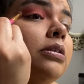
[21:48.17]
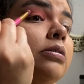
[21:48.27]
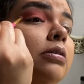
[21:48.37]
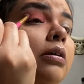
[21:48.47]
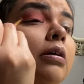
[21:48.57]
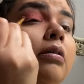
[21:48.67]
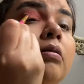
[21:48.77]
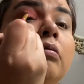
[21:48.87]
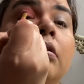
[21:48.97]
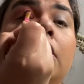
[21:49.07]

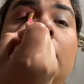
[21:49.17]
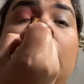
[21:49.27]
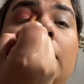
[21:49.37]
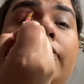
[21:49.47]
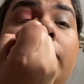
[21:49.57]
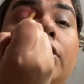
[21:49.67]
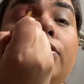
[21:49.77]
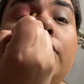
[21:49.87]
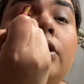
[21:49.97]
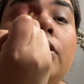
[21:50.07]
So if you
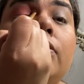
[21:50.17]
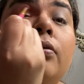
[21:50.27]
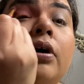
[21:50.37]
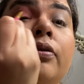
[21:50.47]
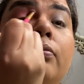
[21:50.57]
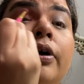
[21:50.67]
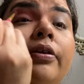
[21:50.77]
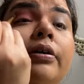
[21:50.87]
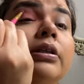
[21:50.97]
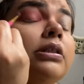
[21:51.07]
don't know how the weather
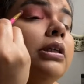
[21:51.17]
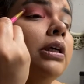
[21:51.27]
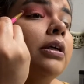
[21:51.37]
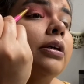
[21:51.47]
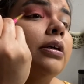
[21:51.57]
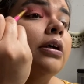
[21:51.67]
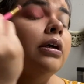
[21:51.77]
is here,